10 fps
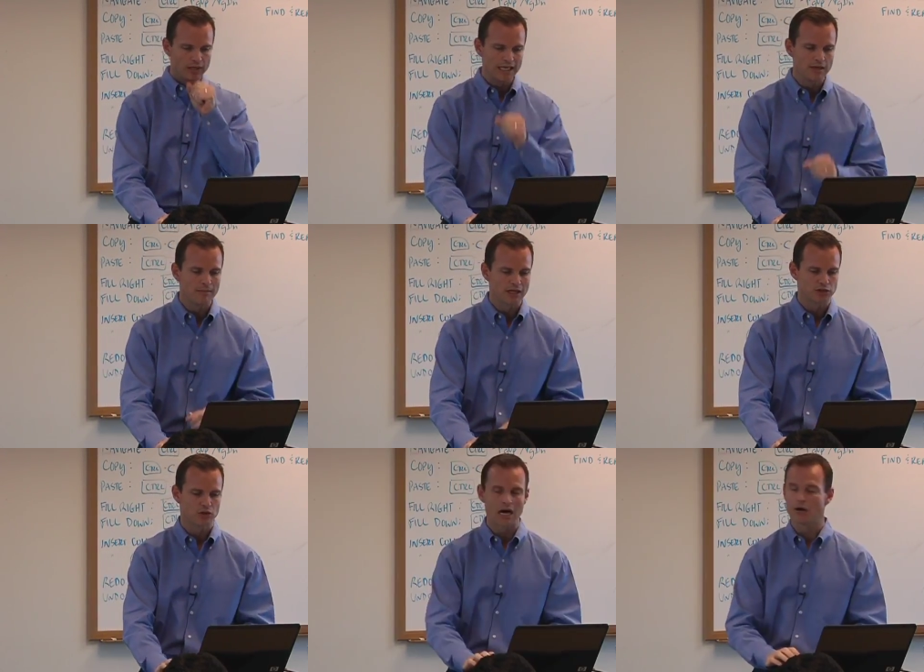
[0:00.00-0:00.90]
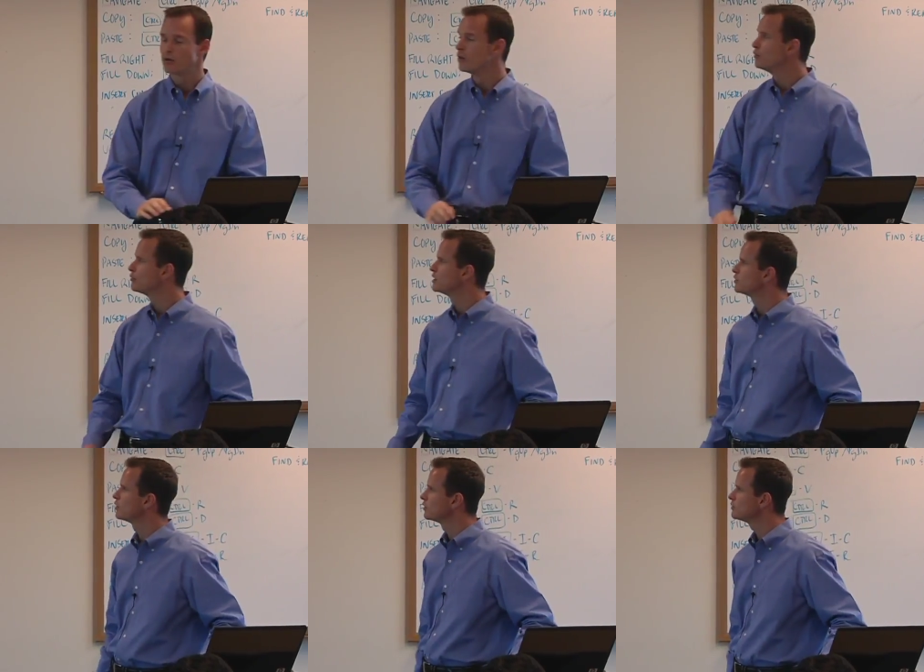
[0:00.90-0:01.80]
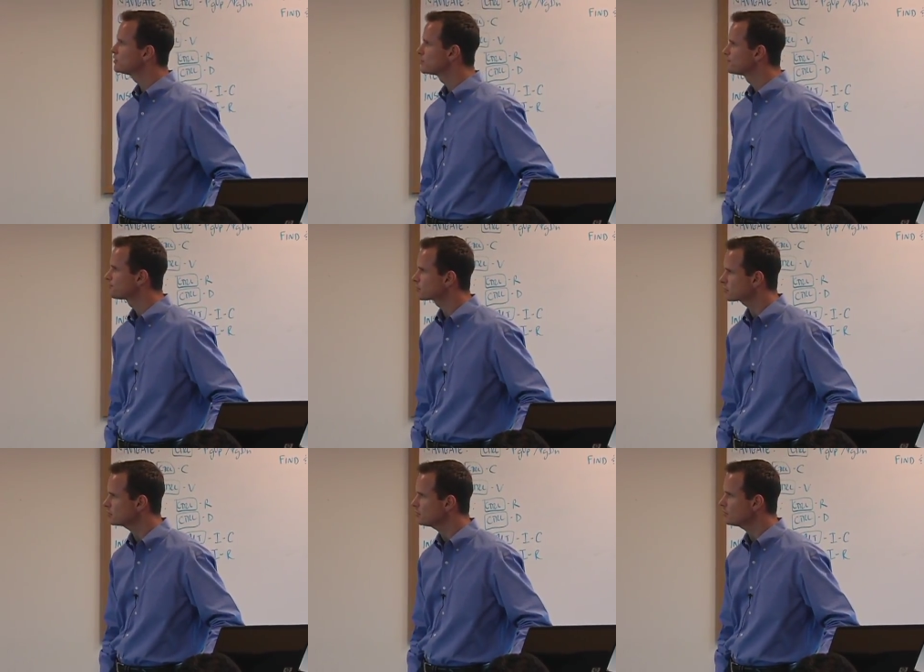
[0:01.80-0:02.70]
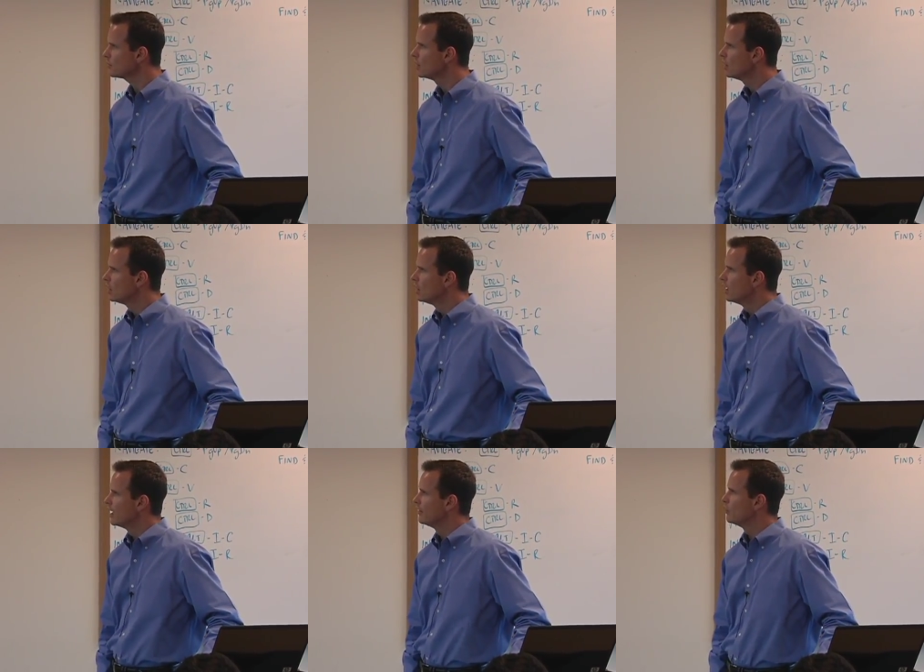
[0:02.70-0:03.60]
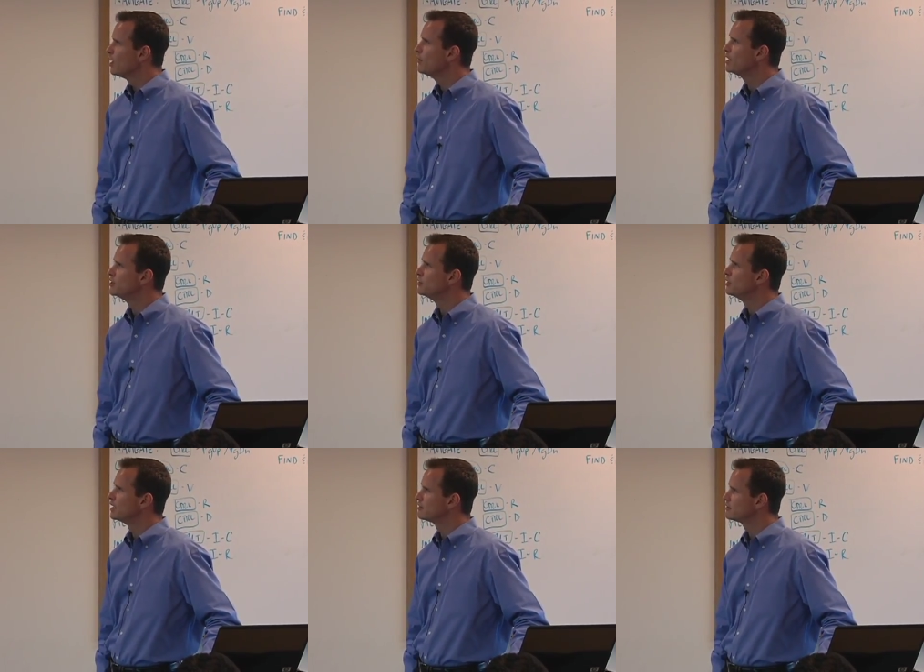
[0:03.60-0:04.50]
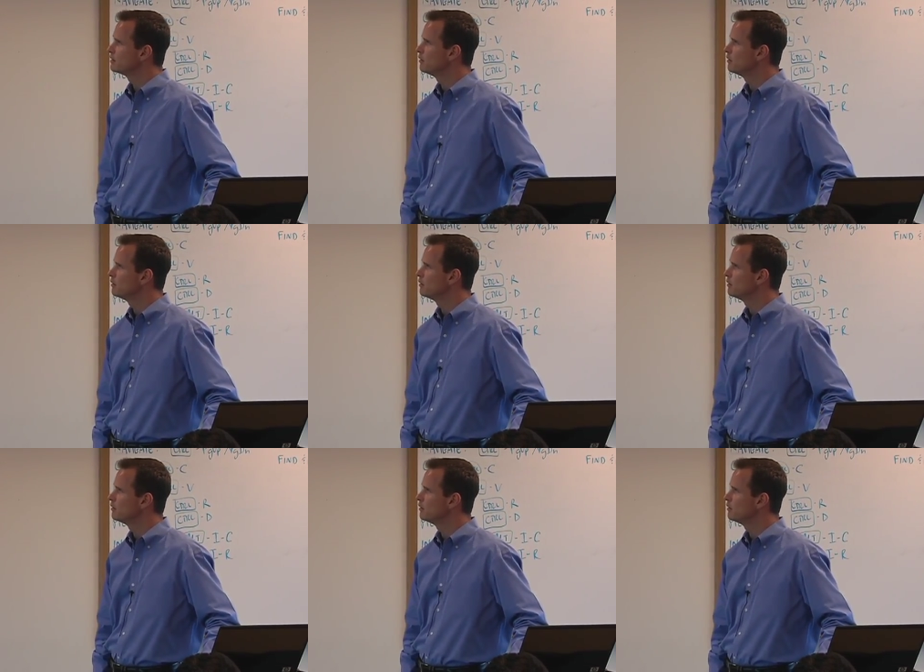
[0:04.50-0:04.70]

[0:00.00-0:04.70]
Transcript: we need to measure our own returns. And the way we do this